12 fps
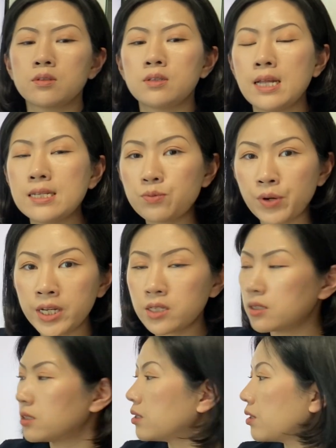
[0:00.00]
Let's read
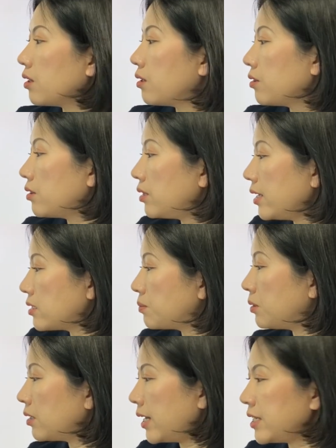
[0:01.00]
the
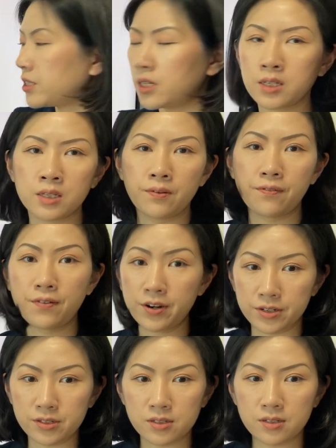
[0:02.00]
explanation
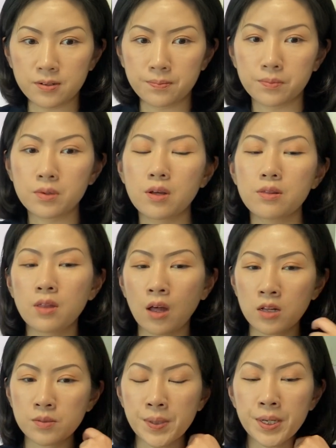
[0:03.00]
first.
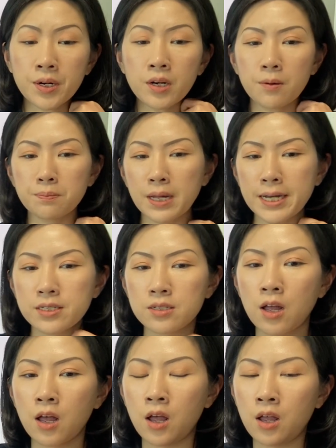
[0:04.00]
The speaker applies
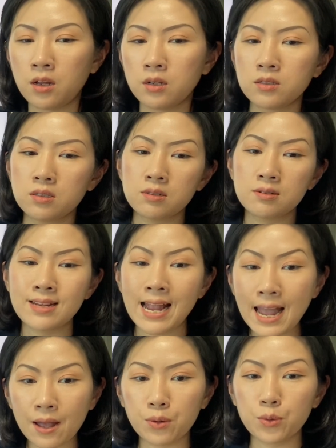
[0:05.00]
the
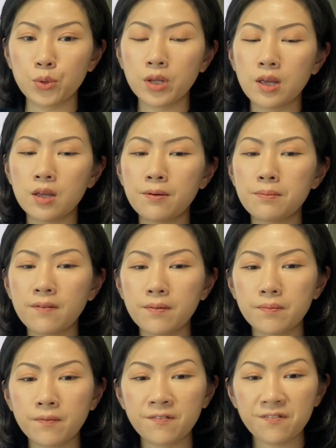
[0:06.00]
noun
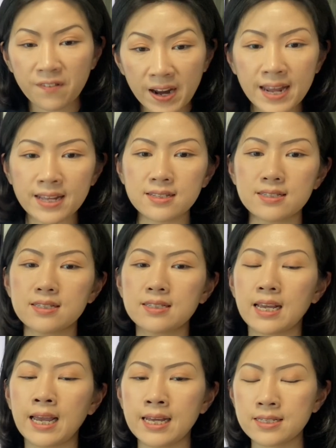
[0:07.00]
friends
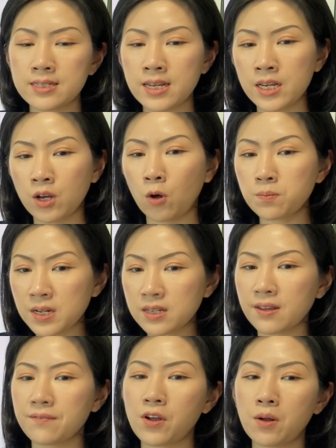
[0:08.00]
as the
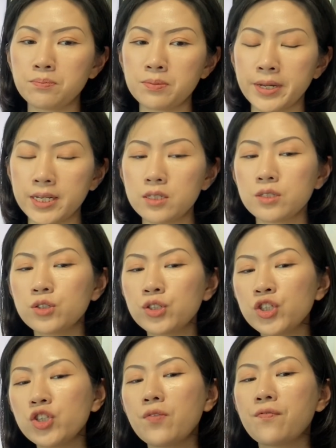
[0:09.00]
objective complement
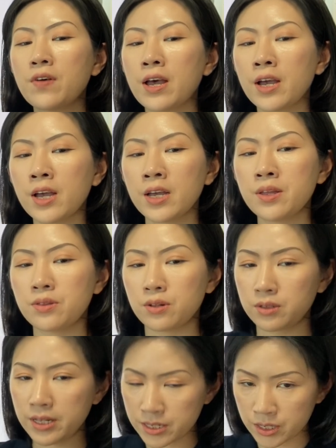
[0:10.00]
to define the
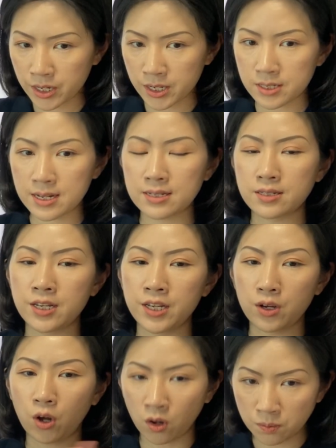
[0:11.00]
listeners as the
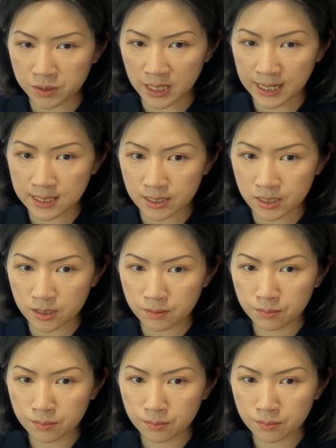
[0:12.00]
object